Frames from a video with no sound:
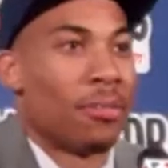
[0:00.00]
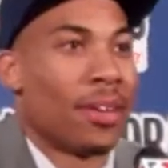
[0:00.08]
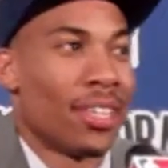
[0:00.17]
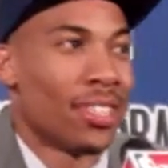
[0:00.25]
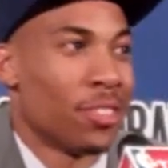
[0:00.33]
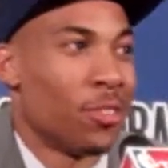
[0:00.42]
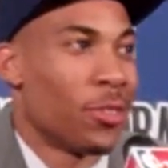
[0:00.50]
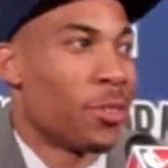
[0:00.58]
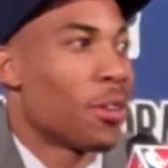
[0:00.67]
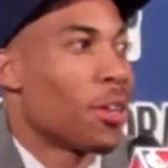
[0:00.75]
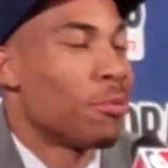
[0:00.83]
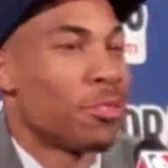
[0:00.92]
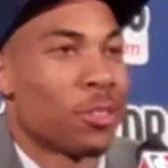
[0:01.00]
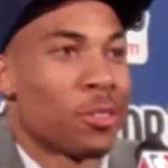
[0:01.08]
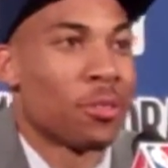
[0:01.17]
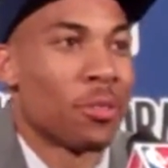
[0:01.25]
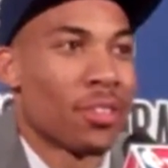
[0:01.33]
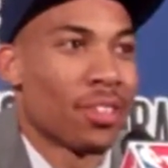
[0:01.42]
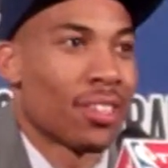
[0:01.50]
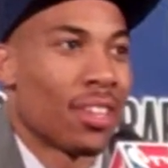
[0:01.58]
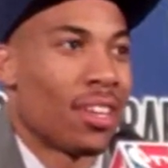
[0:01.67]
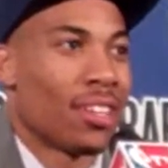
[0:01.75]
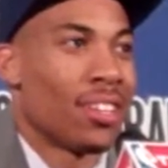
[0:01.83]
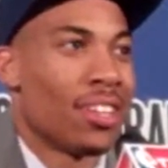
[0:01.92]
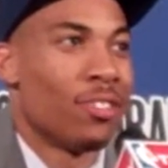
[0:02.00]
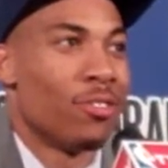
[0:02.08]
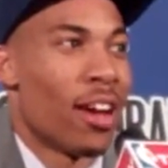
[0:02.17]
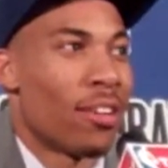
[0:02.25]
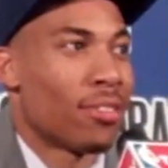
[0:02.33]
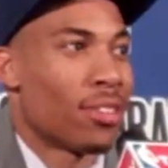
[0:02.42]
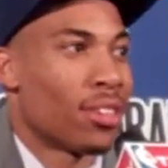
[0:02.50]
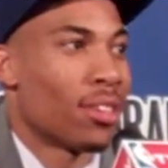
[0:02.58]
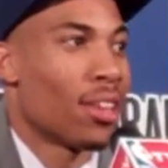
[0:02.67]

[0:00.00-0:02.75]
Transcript: That's the dream come true, being drafted.